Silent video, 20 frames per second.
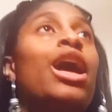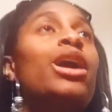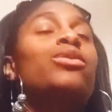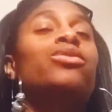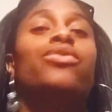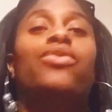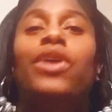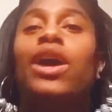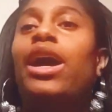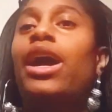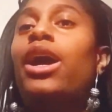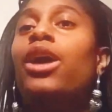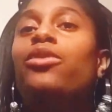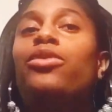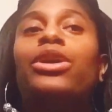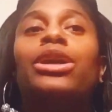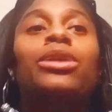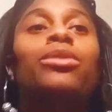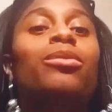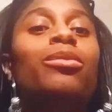
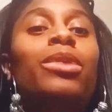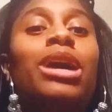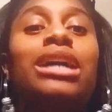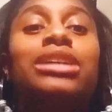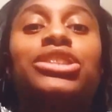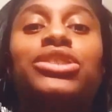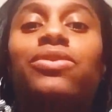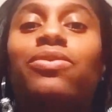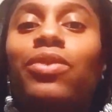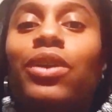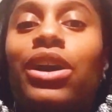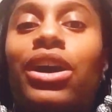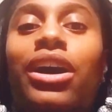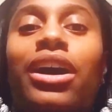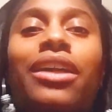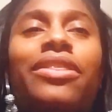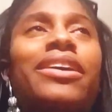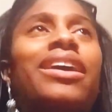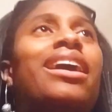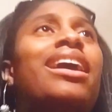very much further.